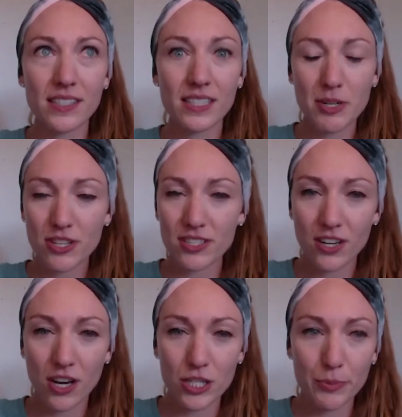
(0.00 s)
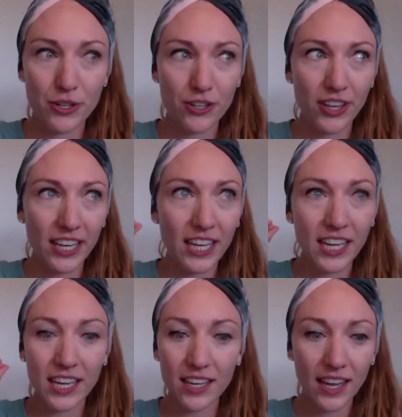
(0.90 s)
especially as an entrepreneur, you're like,
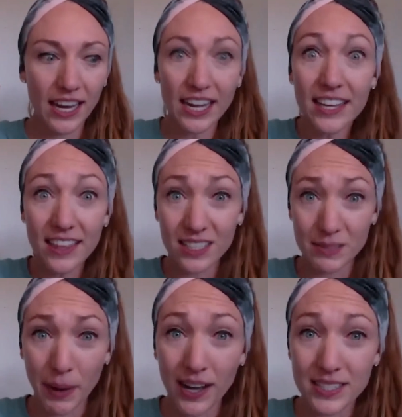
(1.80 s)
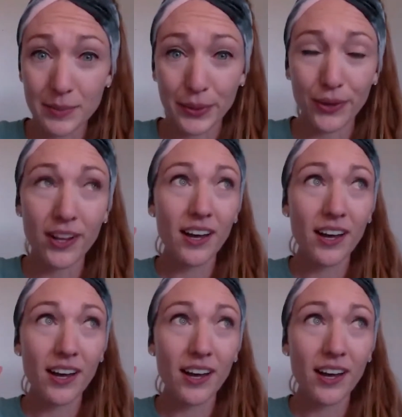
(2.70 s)
anything is possible.